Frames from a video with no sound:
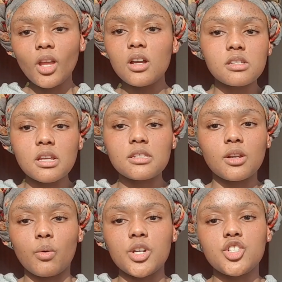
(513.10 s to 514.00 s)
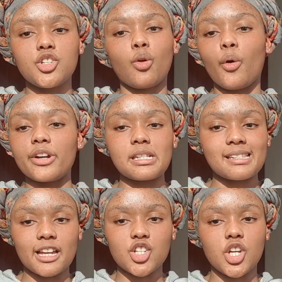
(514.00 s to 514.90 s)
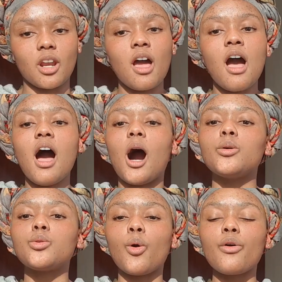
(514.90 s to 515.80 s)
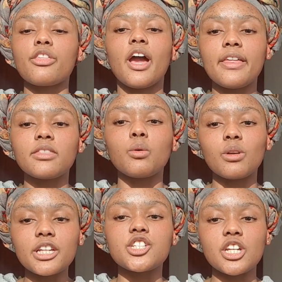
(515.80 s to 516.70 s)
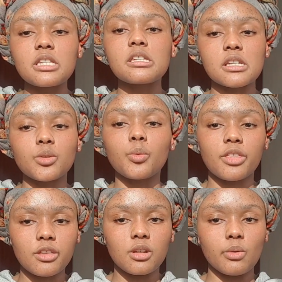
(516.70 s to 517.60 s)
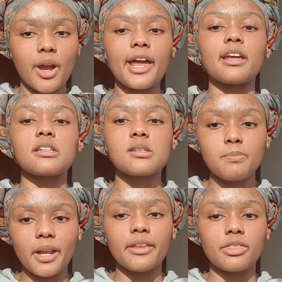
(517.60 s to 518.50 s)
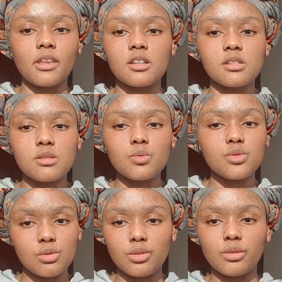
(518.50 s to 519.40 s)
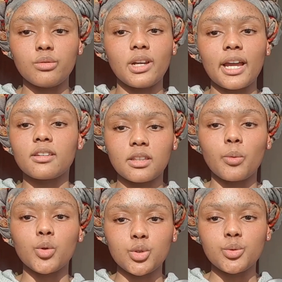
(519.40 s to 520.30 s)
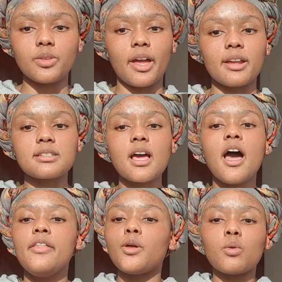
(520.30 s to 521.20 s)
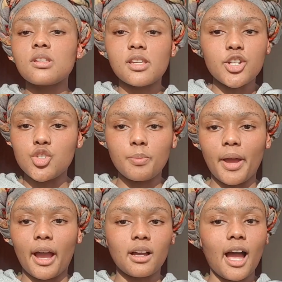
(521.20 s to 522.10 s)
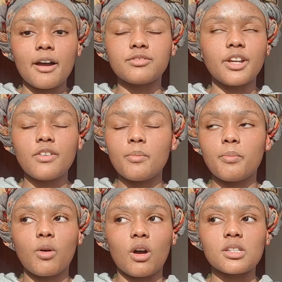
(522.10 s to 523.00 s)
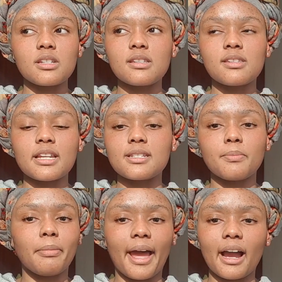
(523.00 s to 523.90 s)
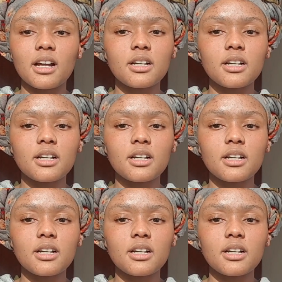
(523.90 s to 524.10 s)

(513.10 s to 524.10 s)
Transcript: a certain question or a section. I would go there and they will legit sit with you and explain things to you. Like they will do that. They won't send you back. I have never gotten sent back